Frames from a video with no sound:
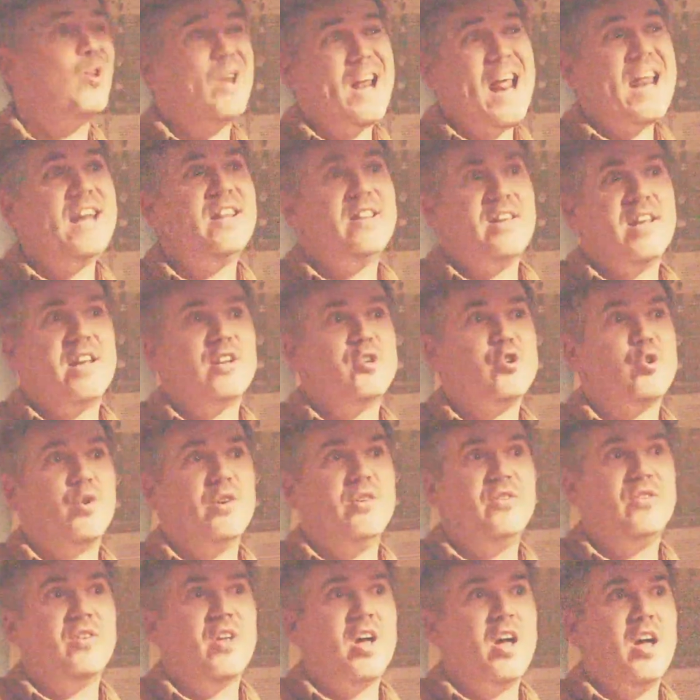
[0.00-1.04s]
an editing
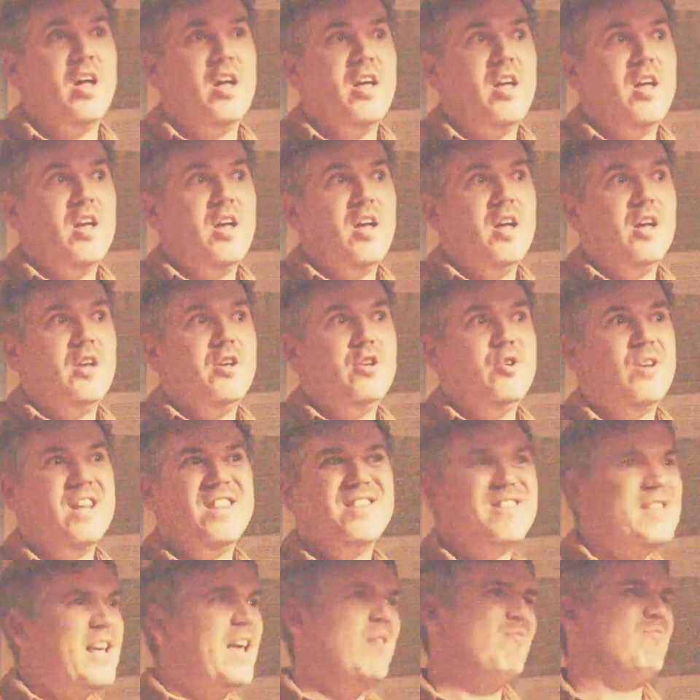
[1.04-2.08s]
choice that you didn't
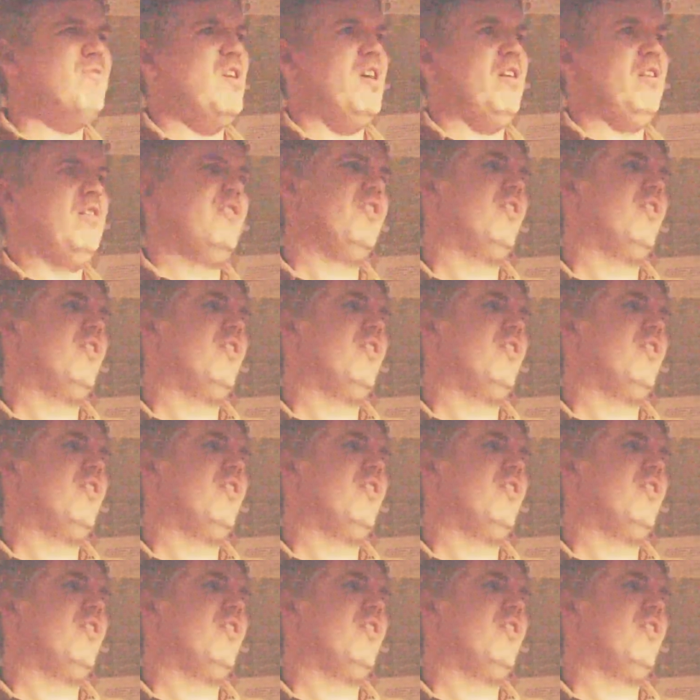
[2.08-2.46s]
say, wow,